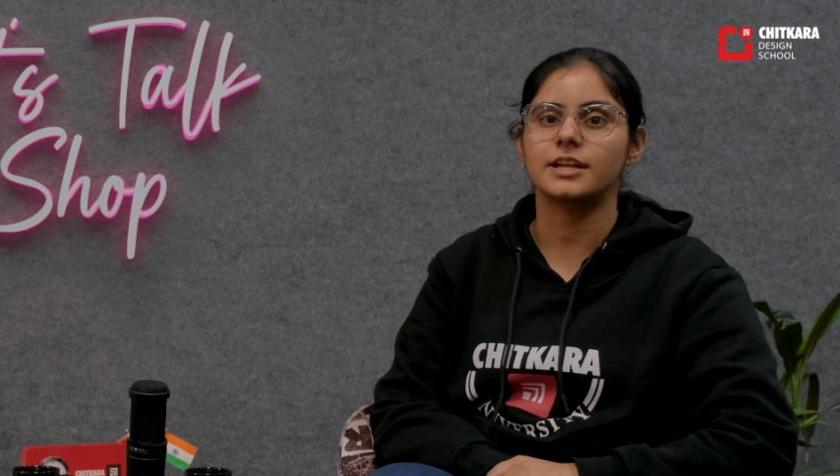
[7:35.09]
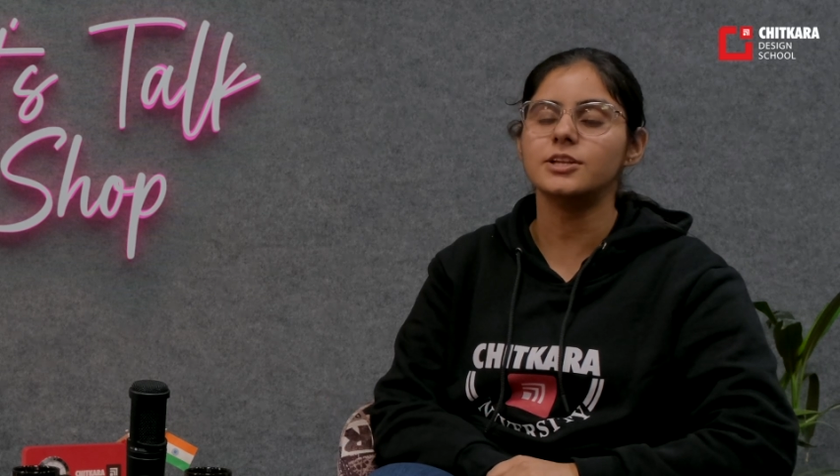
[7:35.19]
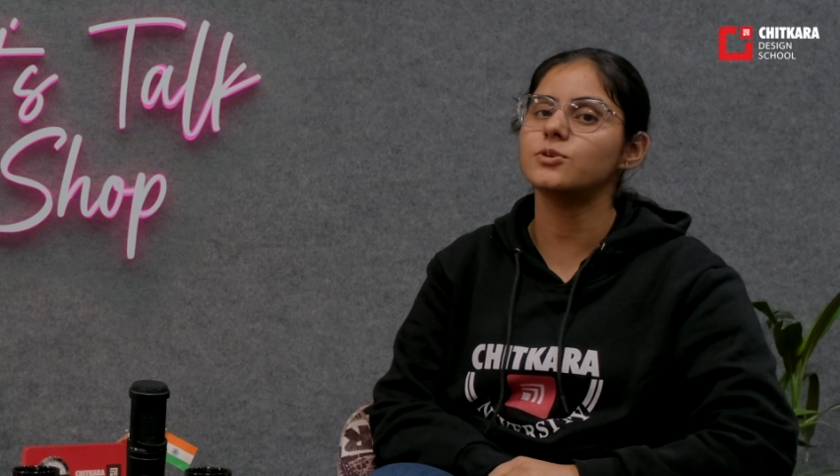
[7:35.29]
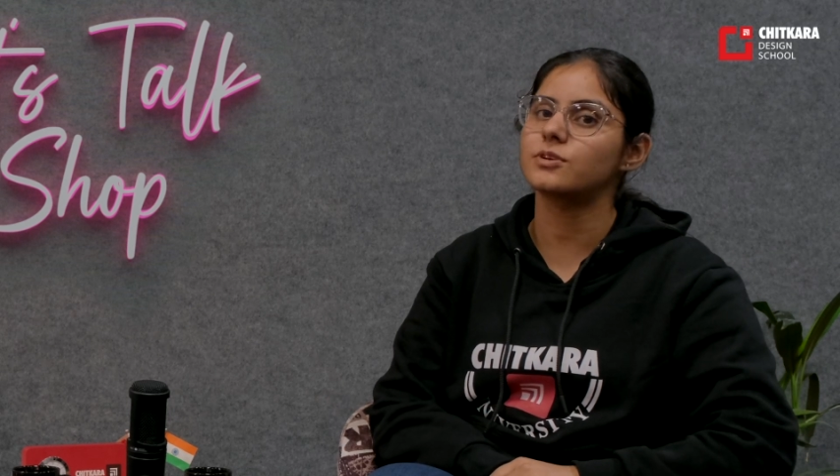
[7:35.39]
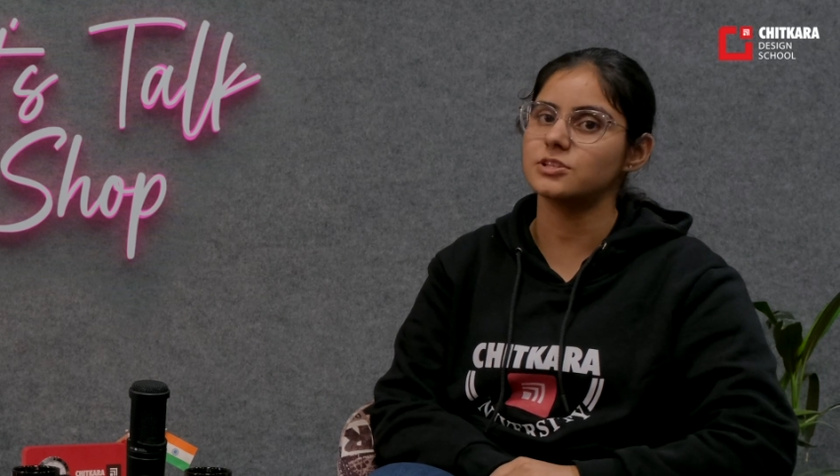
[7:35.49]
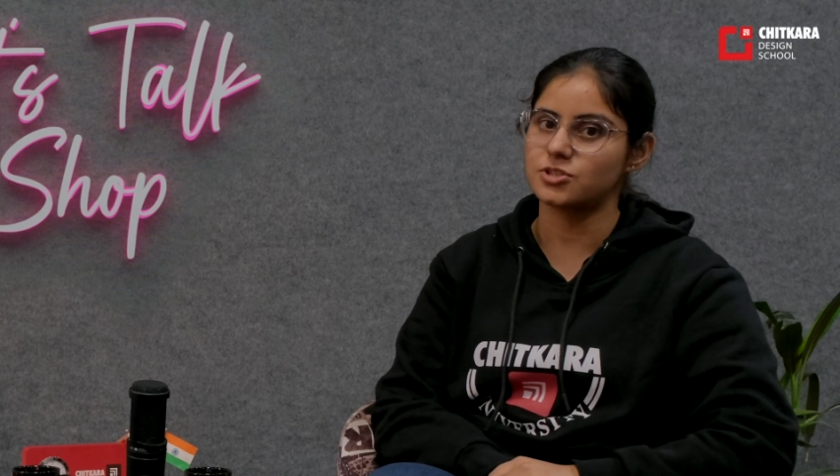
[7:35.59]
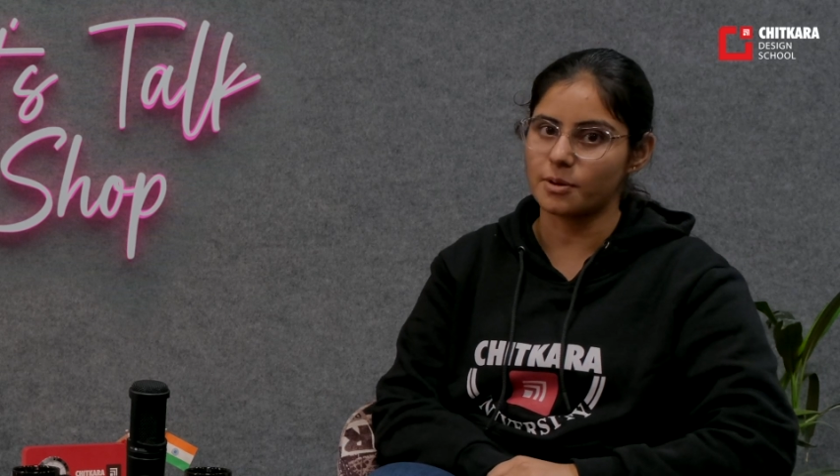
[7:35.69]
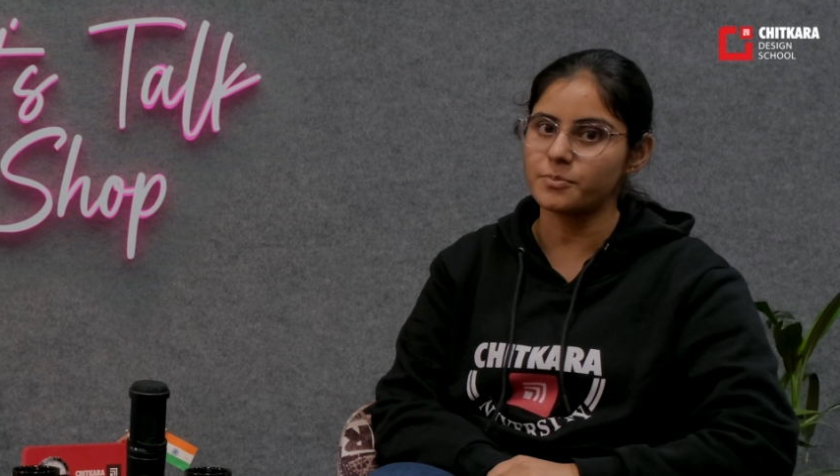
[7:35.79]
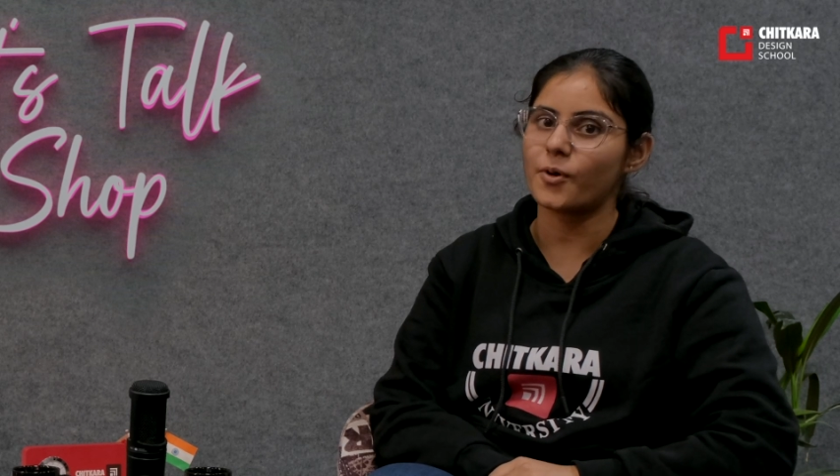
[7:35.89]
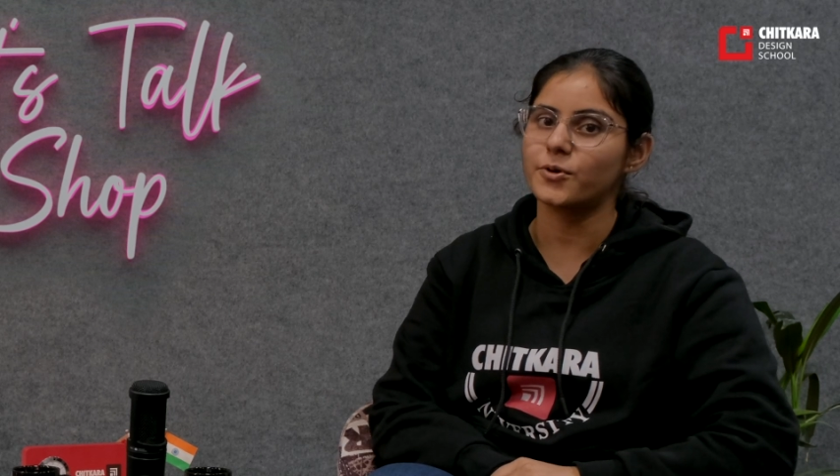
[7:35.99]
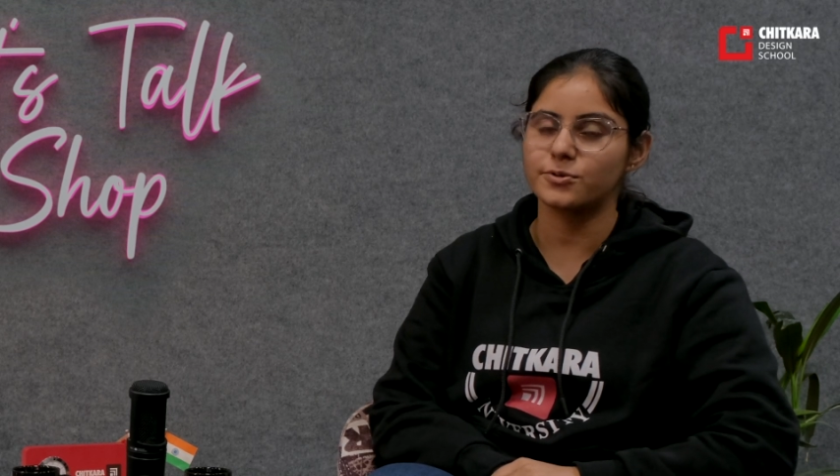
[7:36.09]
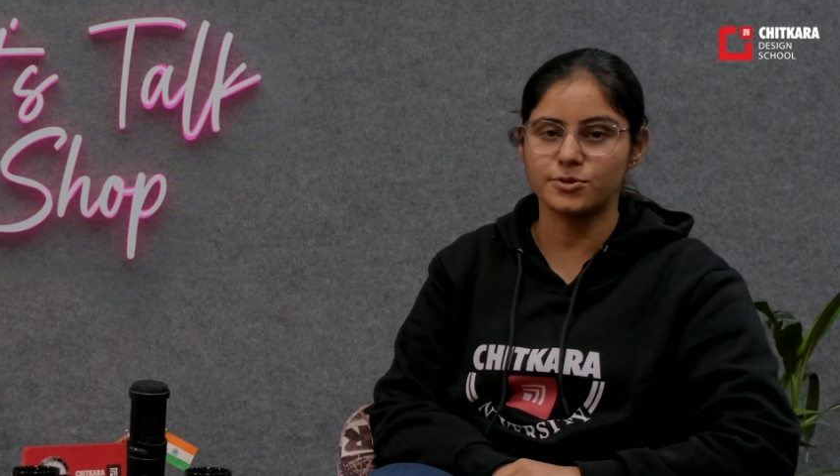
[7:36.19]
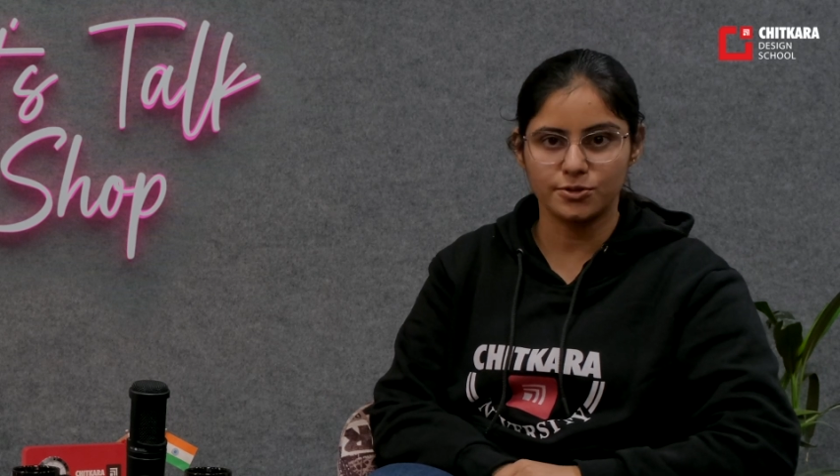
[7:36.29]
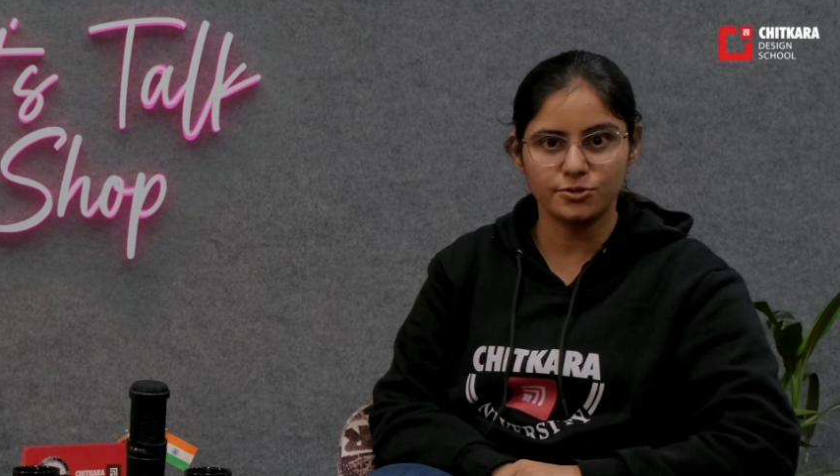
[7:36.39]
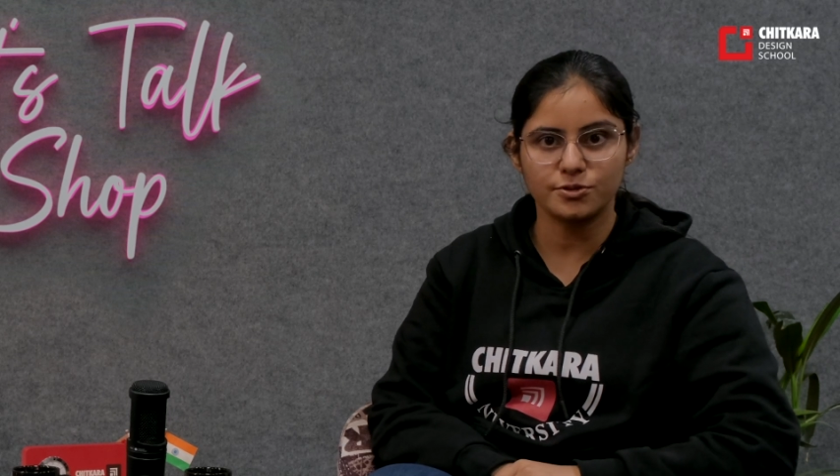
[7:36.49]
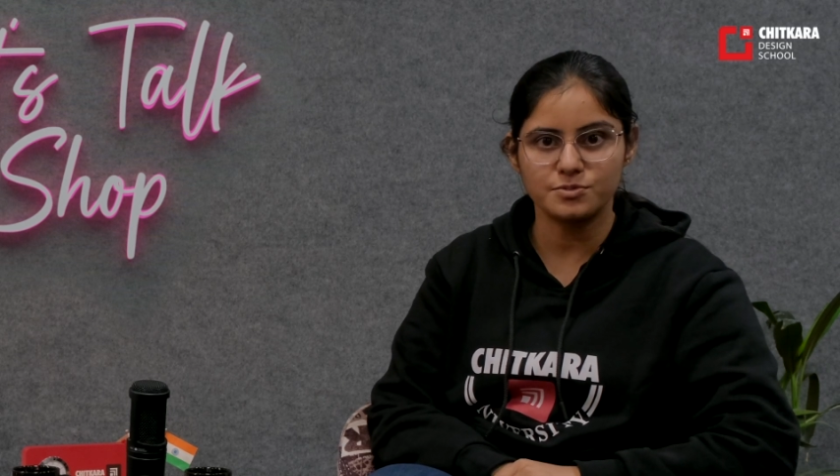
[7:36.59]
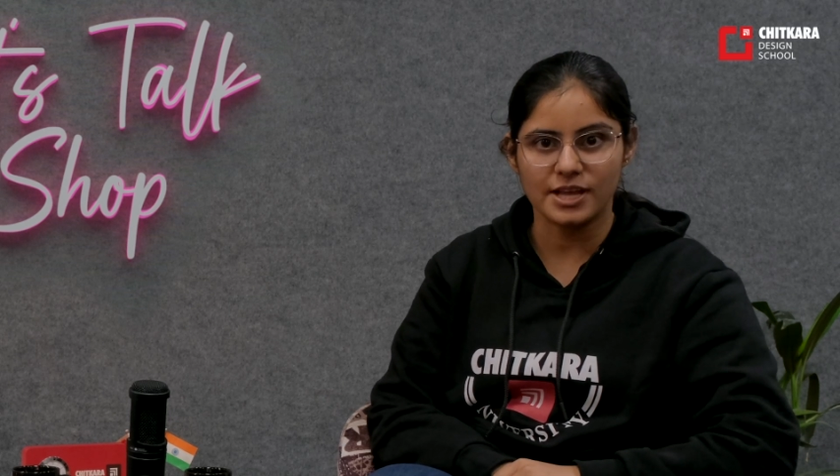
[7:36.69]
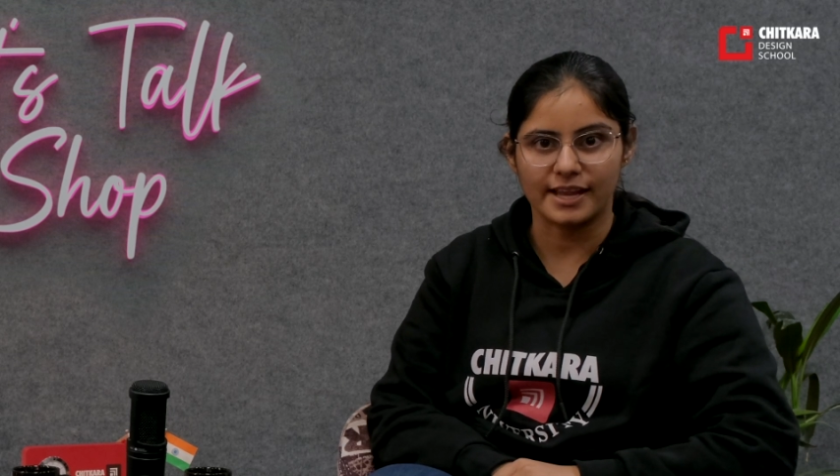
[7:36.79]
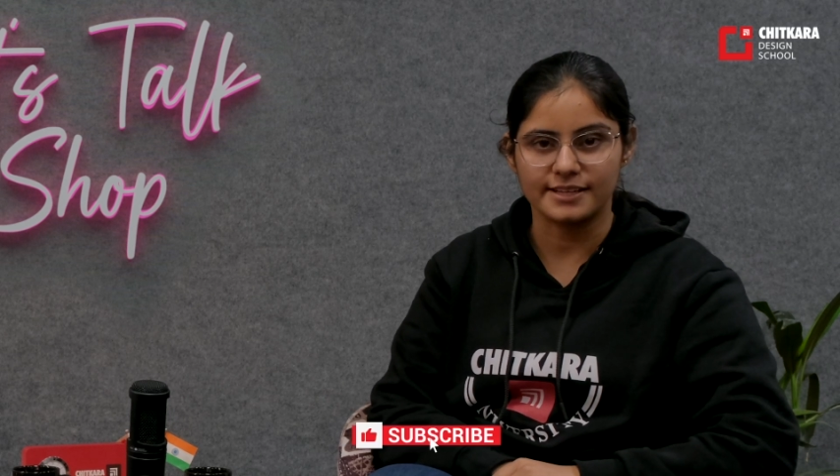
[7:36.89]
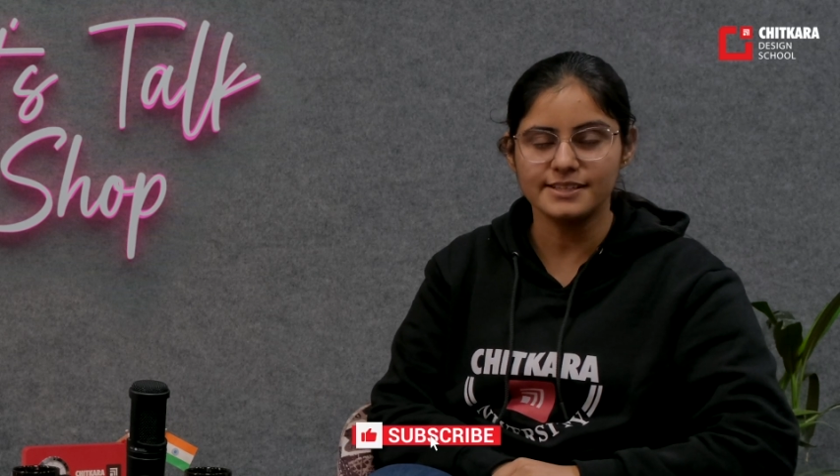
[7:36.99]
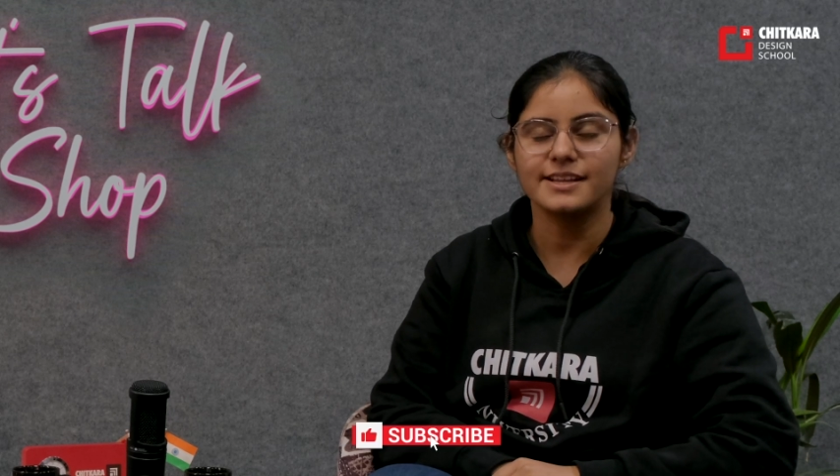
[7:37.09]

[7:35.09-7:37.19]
you can jump onto the YouTube channel